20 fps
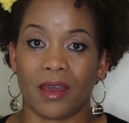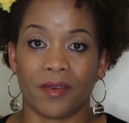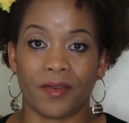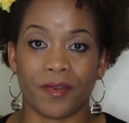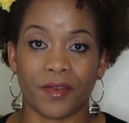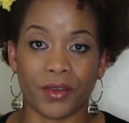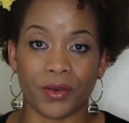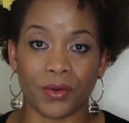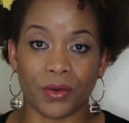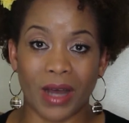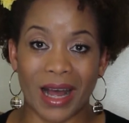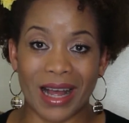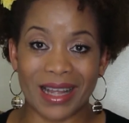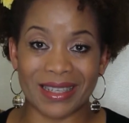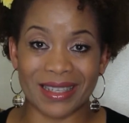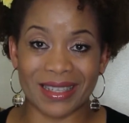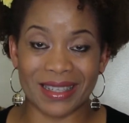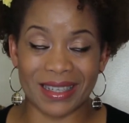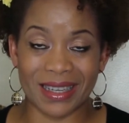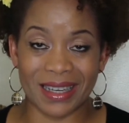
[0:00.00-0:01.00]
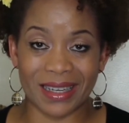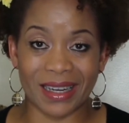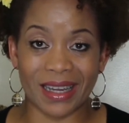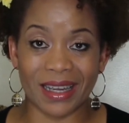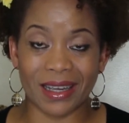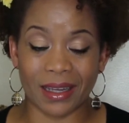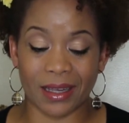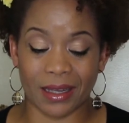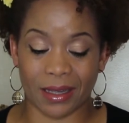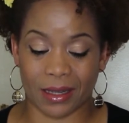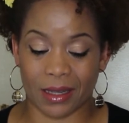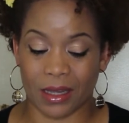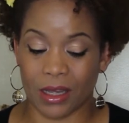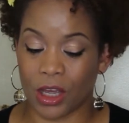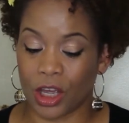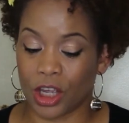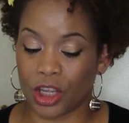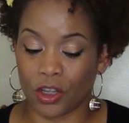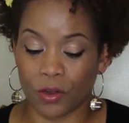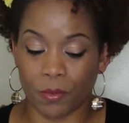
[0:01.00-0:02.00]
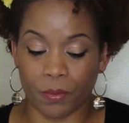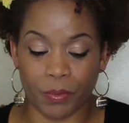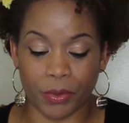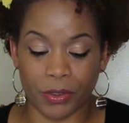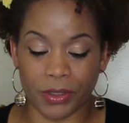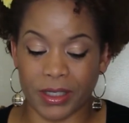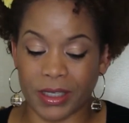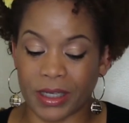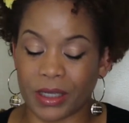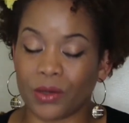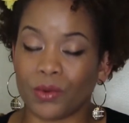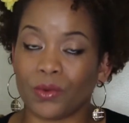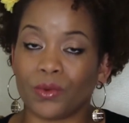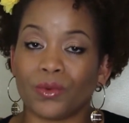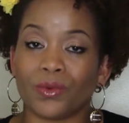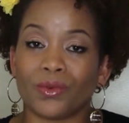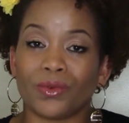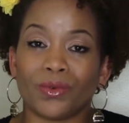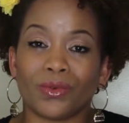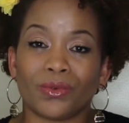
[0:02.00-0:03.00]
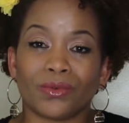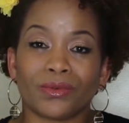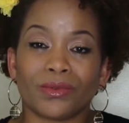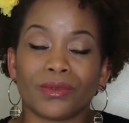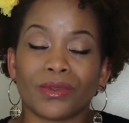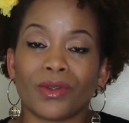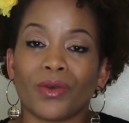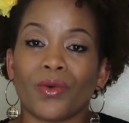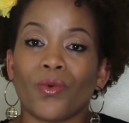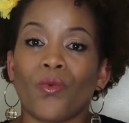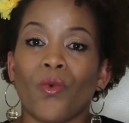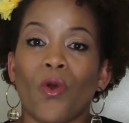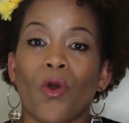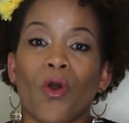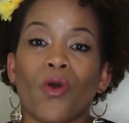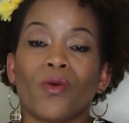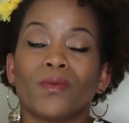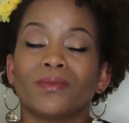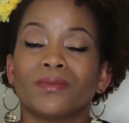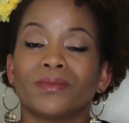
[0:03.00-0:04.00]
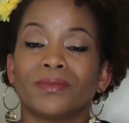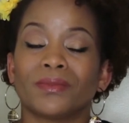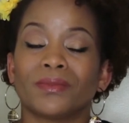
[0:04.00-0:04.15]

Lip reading: If you're acidic, your body won't